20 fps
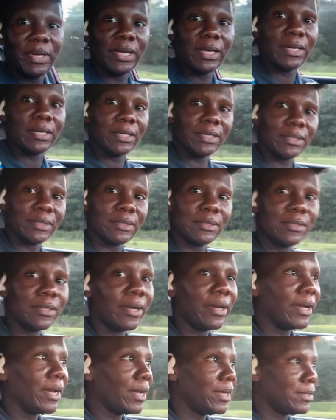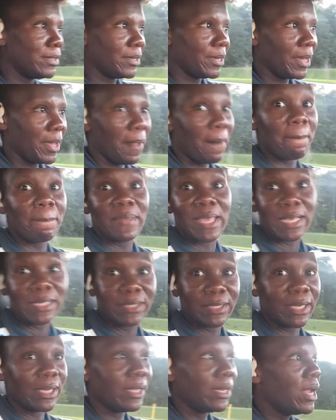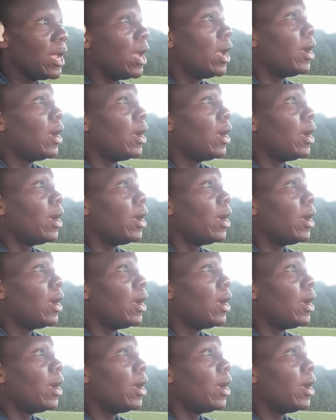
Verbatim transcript: God. Sorry guys, okay, that's good.